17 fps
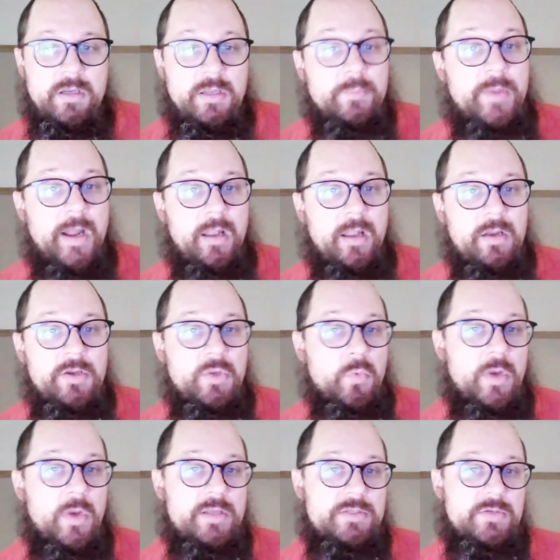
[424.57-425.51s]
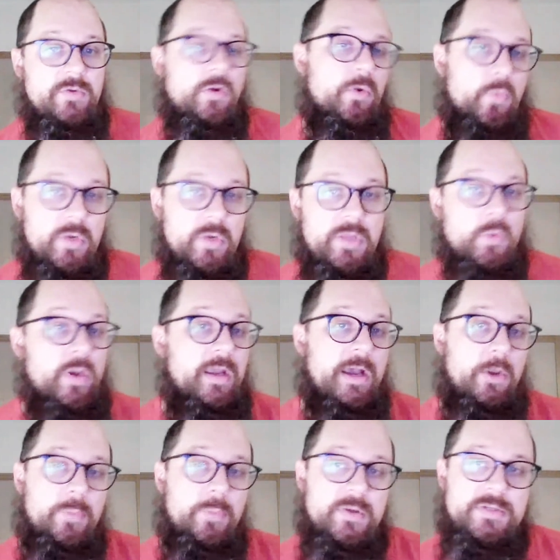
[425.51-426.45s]
compiler you want to, or what you want
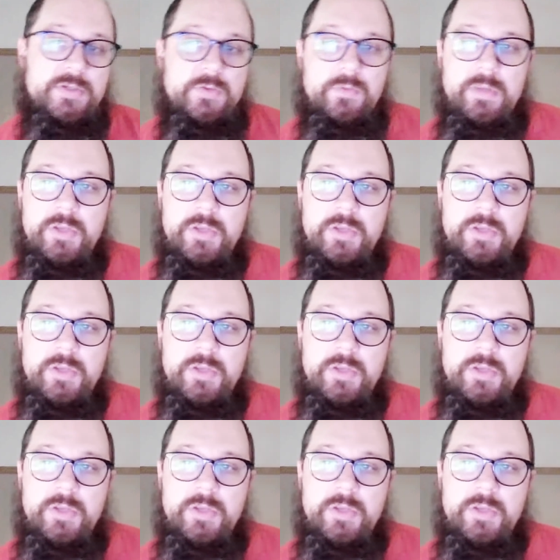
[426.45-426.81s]
to output to.